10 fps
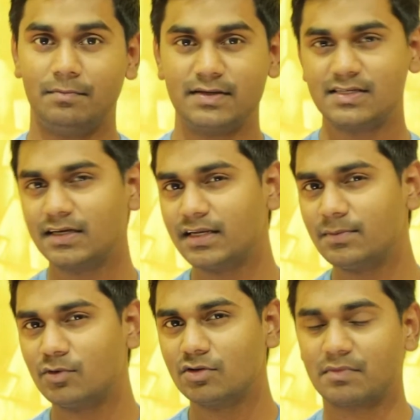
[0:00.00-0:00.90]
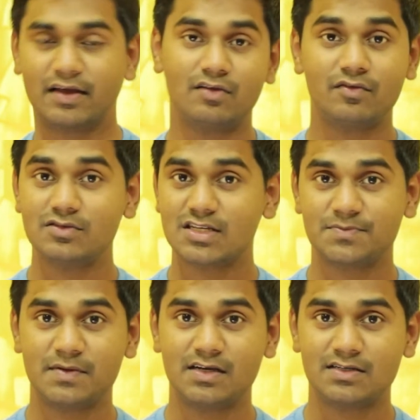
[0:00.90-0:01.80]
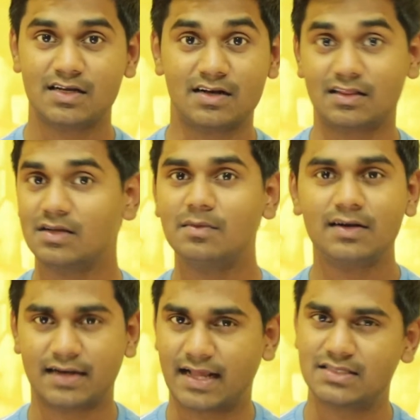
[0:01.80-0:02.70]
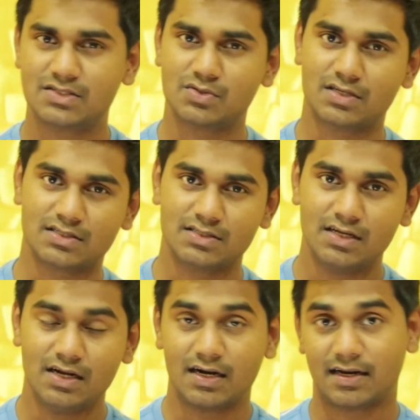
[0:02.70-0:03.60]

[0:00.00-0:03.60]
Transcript: Basically, both microphones and speakers are nothing but transducers.